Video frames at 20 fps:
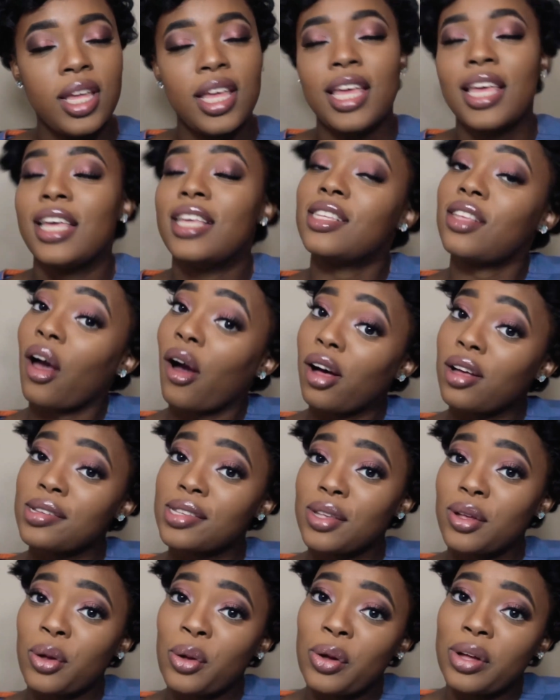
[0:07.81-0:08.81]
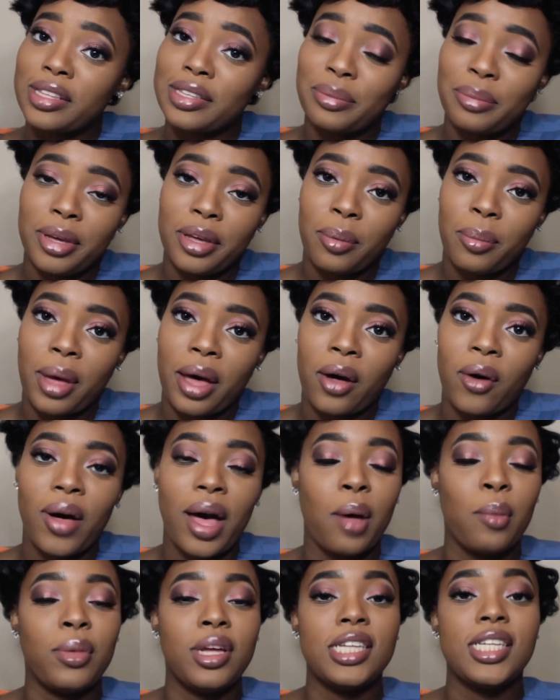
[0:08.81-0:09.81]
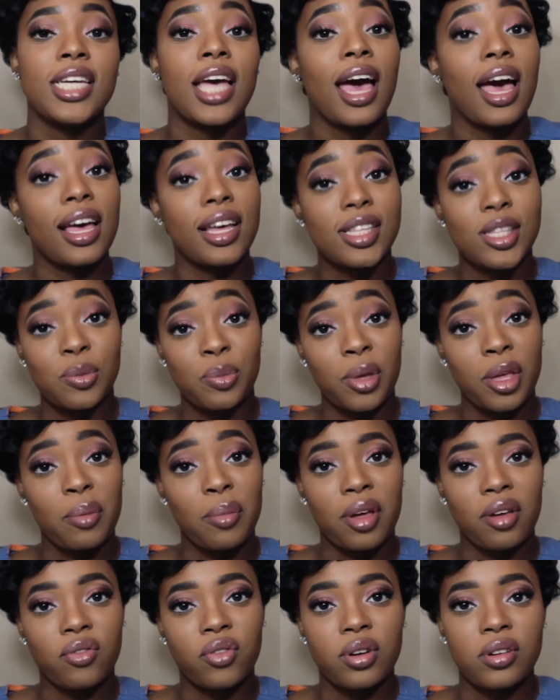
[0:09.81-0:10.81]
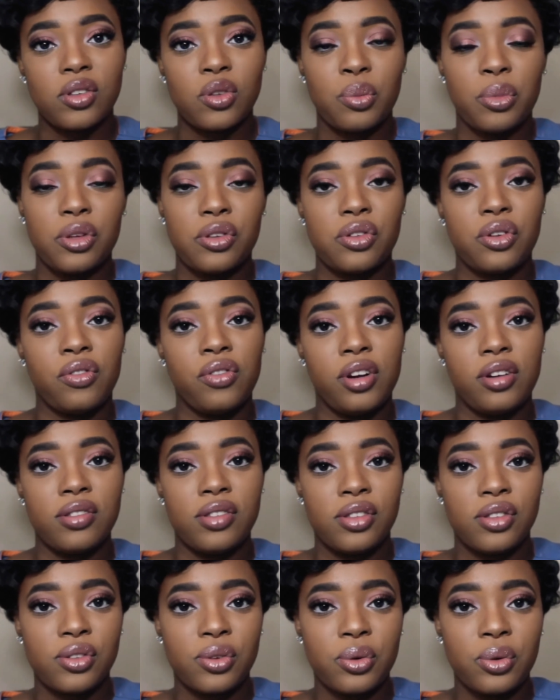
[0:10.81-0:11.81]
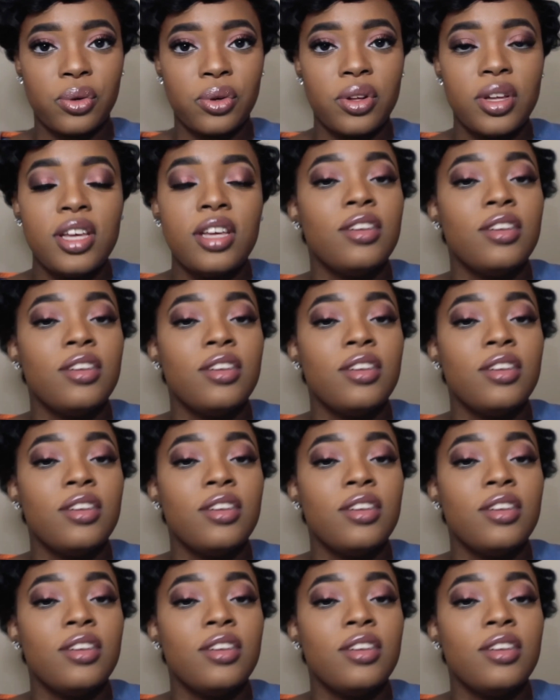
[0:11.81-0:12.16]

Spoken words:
It's also going to be about how much I spent my first semester of nursing school.